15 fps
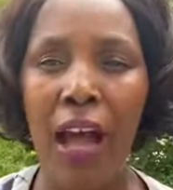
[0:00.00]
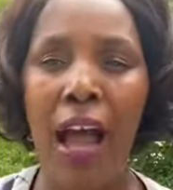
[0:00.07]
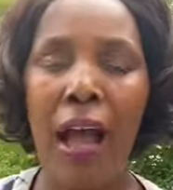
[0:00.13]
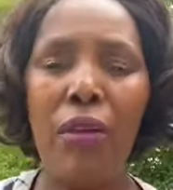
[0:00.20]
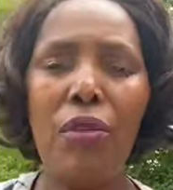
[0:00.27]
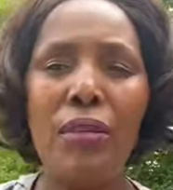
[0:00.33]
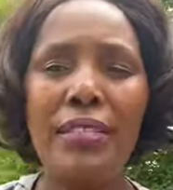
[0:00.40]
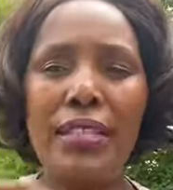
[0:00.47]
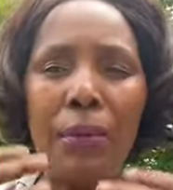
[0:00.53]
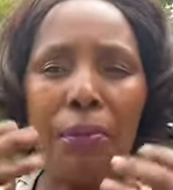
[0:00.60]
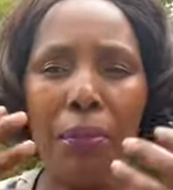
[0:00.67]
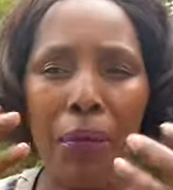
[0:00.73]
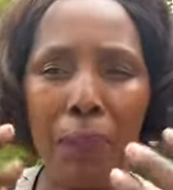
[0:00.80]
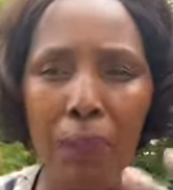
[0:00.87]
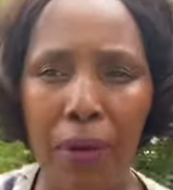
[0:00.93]
I always say
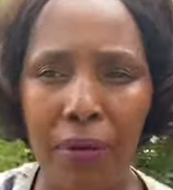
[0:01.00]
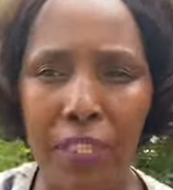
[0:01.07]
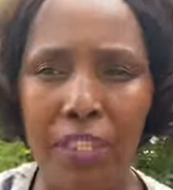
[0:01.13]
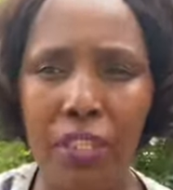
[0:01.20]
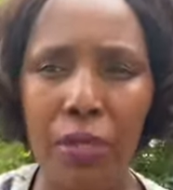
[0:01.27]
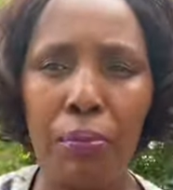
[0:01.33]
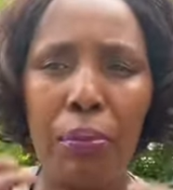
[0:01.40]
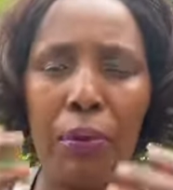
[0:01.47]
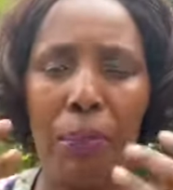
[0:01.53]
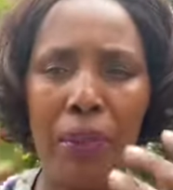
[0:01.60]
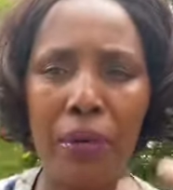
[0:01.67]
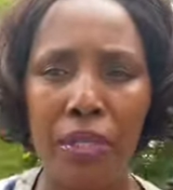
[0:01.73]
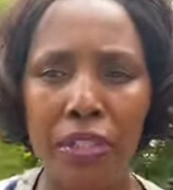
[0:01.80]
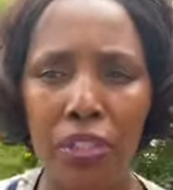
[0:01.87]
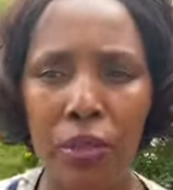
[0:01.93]
preparation,
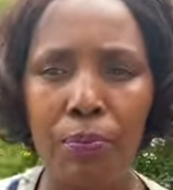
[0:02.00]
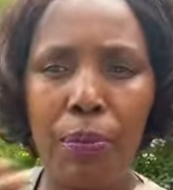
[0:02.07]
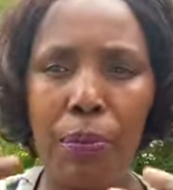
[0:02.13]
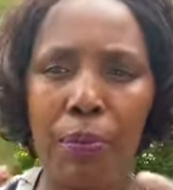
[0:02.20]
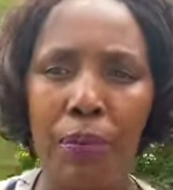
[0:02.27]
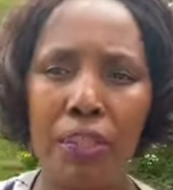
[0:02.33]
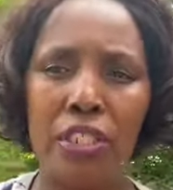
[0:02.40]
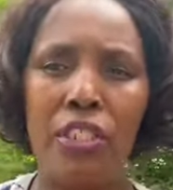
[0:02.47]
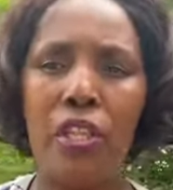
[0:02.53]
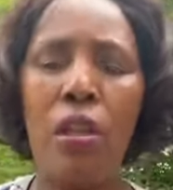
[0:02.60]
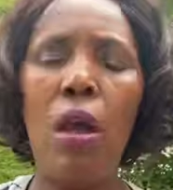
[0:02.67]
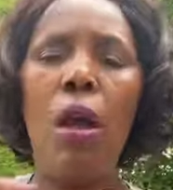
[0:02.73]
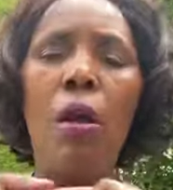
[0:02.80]
preparation, preparation,